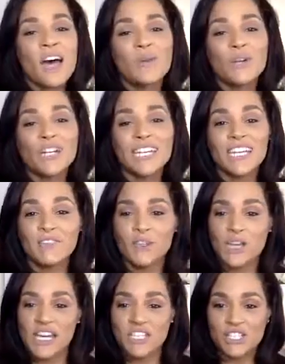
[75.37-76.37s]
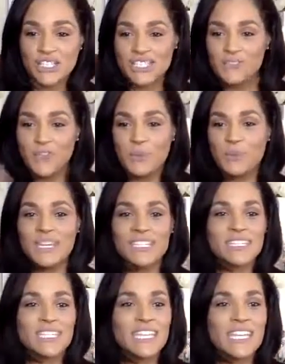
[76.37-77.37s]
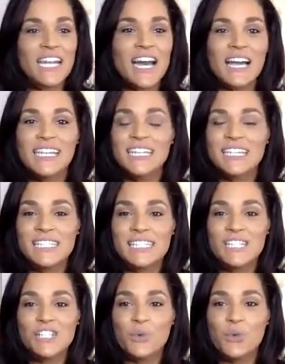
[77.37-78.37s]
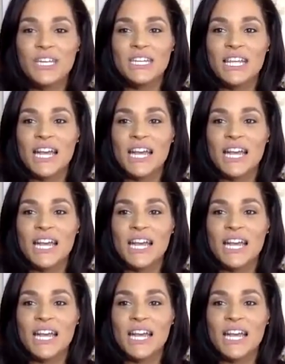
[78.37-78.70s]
We're going to give you guys just a few minutes to get situated.